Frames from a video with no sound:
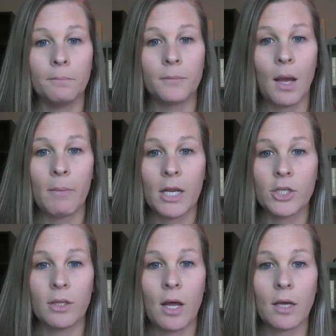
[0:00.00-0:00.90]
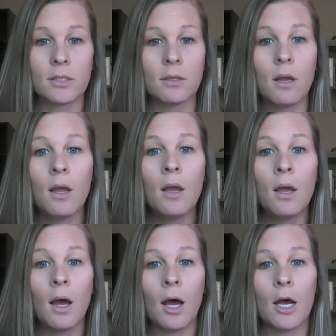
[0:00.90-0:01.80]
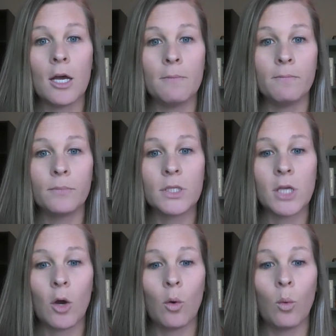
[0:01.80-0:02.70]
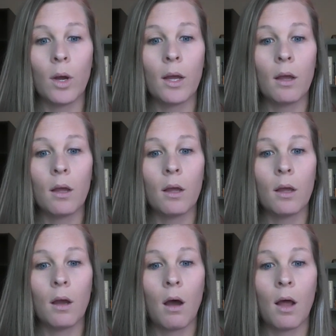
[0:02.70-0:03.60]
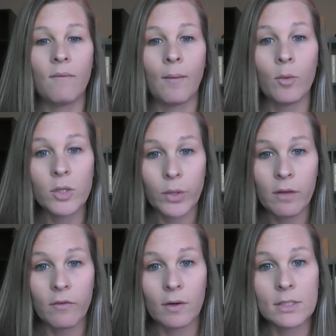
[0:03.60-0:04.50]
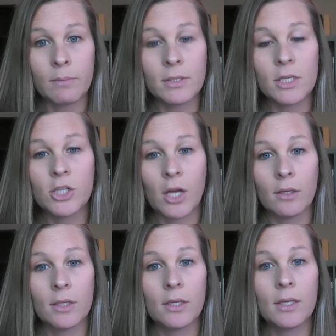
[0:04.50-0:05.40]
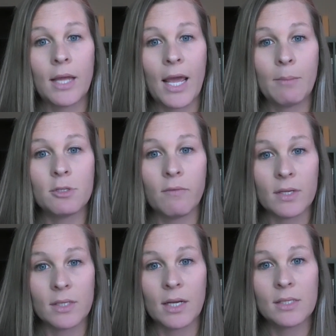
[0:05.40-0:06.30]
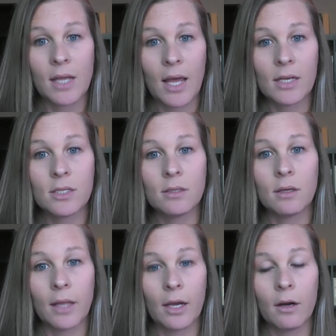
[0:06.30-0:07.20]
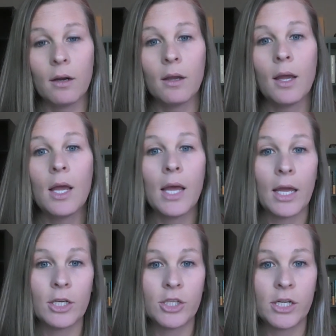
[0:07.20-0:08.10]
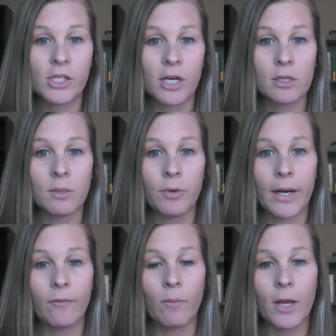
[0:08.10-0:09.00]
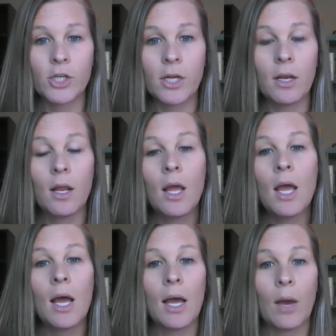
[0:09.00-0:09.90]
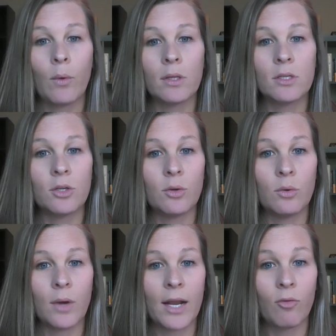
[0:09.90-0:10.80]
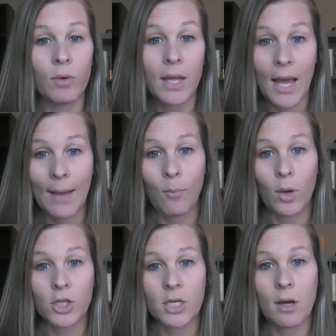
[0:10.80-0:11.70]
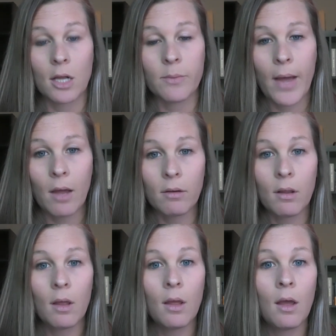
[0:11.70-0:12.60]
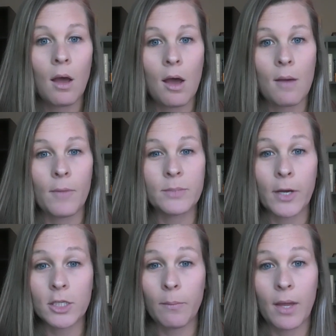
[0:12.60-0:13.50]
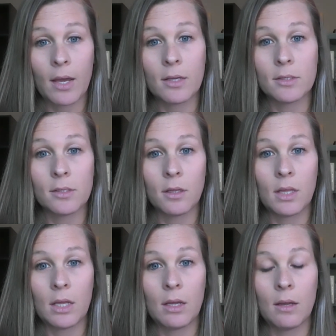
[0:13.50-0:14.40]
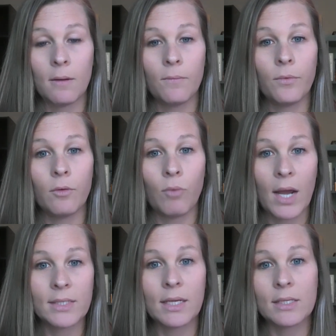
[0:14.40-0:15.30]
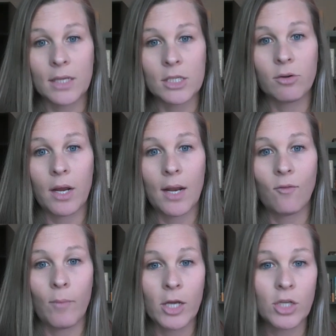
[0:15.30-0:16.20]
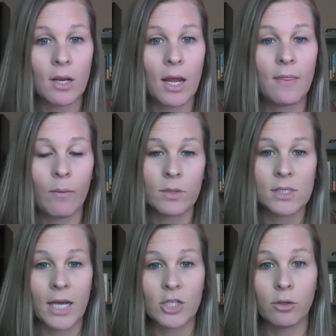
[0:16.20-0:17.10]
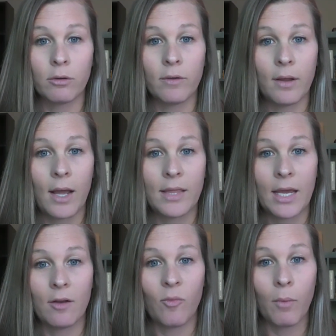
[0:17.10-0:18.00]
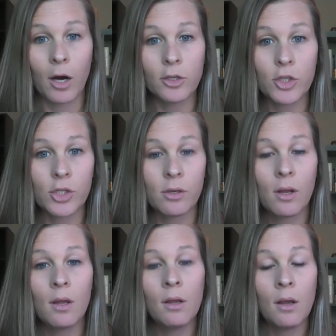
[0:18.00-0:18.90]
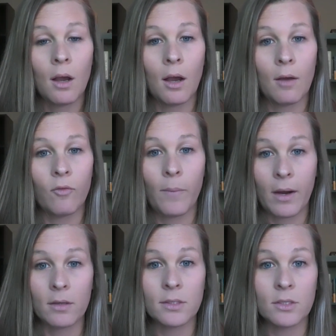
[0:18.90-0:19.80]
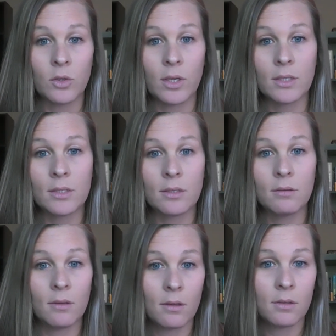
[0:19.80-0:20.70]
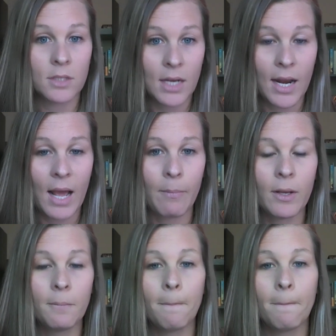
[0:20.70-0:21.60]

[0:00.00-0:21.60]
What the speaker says: combination locks. So on February 21st, Mrs. Shelton came to visit us at Glenkirk, and she shared some great information. I wanted to kind of recap what she talked about, especially because the Rising 6th grade information night that was scheduled at the end of March for parents and students did not happen.